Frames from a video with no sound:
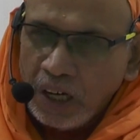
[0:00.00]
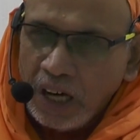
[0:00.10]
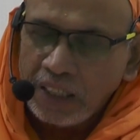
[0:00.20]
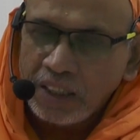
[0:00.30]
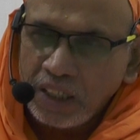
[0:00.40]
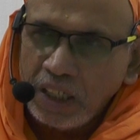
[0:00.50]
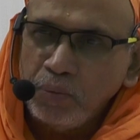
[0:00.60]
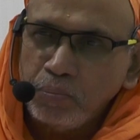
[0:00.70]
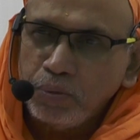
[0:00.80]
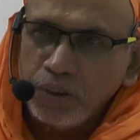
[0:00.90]

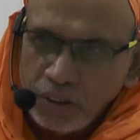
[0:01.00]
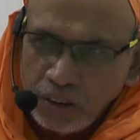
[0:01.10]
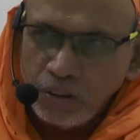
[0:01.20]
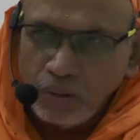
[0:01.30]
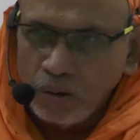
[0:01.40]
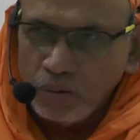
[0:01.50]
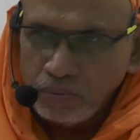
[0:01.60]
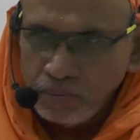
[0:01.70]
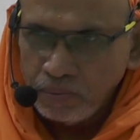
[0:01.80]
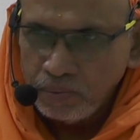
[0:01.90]
Unripe ego.
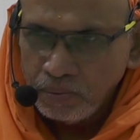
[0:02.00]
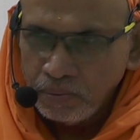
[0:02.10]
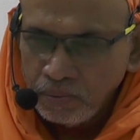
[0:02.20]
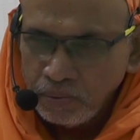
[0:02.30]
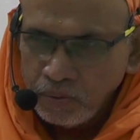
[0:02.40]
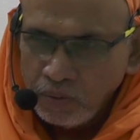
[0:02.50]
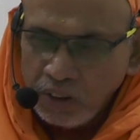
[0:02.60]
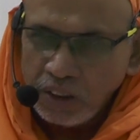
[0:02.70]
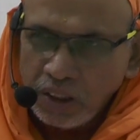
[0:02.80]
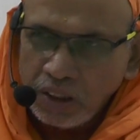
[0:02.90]

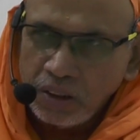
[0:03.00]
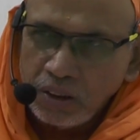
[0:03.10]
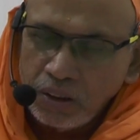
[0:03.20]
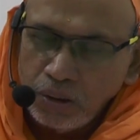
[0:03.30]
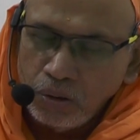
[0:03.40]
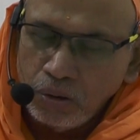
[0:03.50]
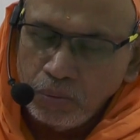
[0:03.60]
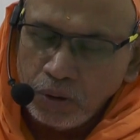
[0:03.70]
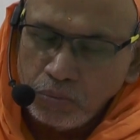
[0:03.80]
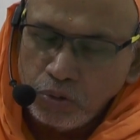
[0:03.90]
When that ego
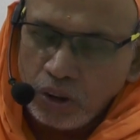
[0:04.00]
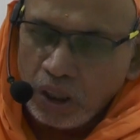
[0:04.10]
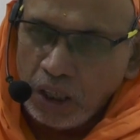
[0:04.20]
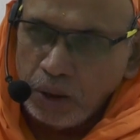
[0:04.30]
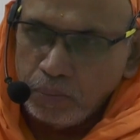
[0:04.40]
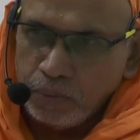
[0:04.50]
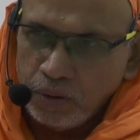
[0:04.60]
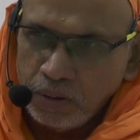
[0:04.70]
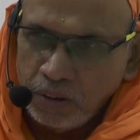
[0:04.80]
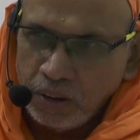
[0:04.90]
becomes ripe,
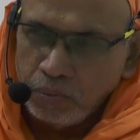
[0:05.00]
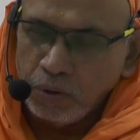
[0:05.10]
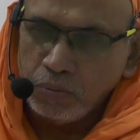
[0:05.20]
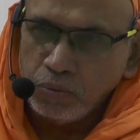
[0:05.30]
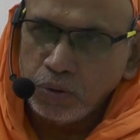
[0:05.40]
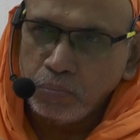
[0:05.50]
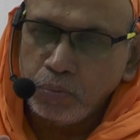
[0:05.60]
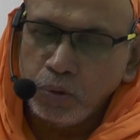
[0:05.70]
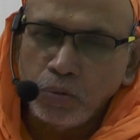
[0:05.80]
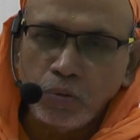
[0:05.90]
it becomes
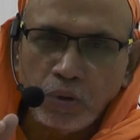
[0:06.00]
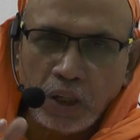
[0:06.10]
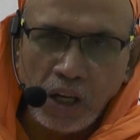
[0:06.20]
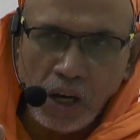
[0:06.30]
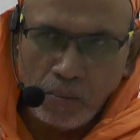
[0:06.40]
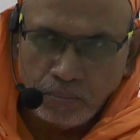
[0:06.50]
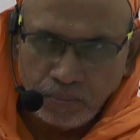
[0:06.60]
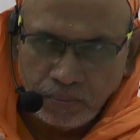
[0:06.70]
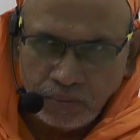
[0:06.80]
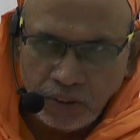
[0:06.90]
pure I am.
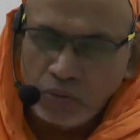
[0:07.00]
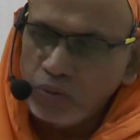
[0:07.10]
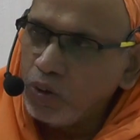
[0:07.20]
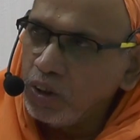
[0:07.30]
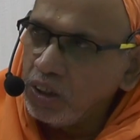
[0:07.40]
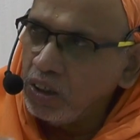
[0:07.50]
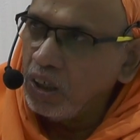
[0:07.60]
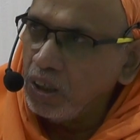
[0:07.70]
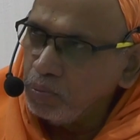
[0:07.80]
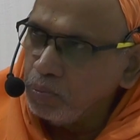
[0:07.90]
Therefore he
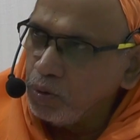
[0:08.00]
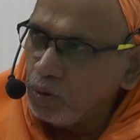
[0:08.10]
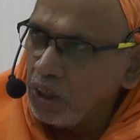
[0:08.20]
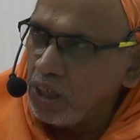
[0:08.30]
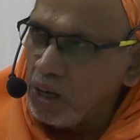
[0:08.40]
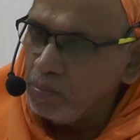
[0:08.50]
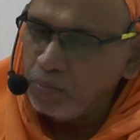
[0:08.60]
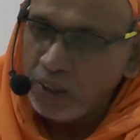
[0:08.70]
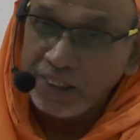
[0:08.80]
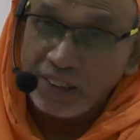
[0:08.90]
called pure I
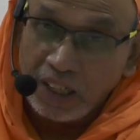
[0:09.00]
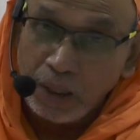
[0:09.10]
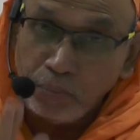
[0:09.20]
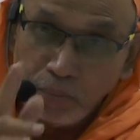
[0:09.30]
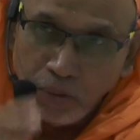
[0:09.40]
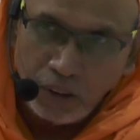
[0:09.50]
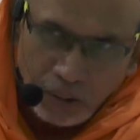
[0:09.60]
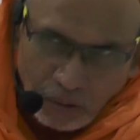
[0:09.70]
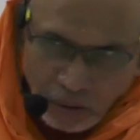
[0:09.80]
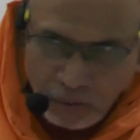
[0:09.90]
am as ripe
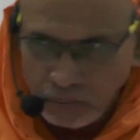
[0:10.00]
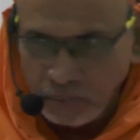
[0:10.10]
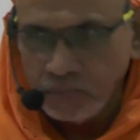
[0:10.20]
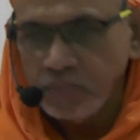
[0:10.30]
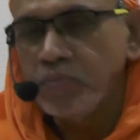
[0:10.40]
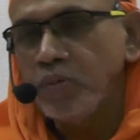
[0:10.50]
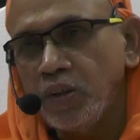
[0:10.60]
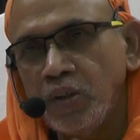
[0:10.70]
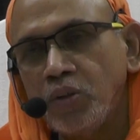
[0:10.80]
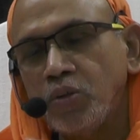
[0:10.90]
ego.
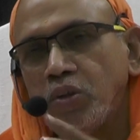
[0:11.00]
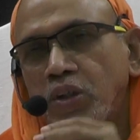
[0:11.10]
So